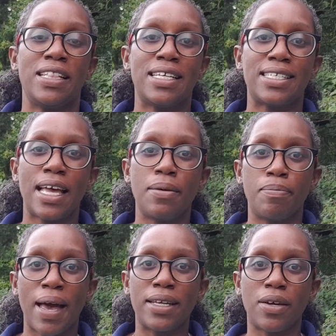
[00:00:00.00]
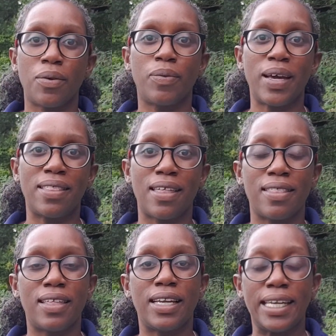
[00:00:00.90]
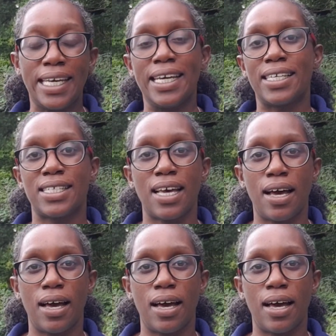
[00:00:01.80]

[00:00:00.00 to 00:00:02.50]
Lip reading: in the same bed with the leeks.